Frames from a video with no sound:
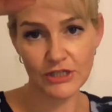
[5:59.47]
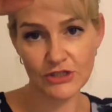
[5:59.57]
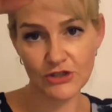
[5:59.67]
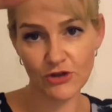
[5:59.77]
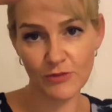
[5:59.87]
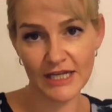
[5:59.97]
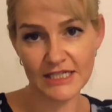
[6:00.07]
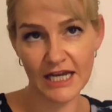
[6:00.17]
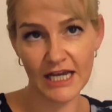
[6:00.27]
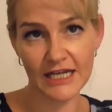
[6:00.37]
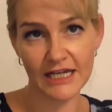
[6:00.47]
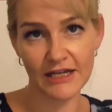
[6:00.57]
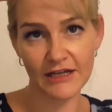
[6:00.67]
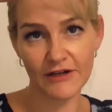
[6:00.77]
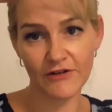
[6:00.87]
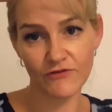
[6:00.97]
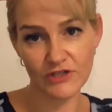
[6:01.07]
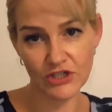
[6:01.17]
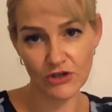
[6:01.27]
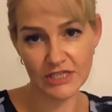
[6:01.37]
still maintaining
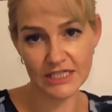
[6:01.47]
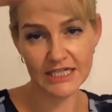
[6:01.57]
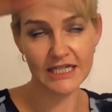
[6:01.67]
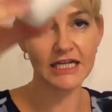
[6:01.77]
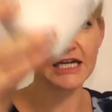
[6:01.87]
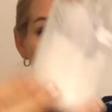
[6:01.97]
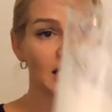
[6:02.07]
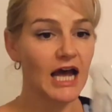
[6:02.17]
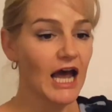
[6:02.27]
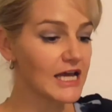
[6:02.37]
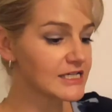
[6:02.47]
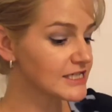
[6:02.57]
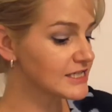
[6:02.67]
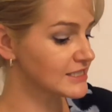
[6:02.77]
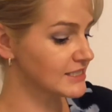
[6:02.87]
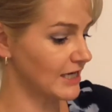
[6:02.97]
viscosity and its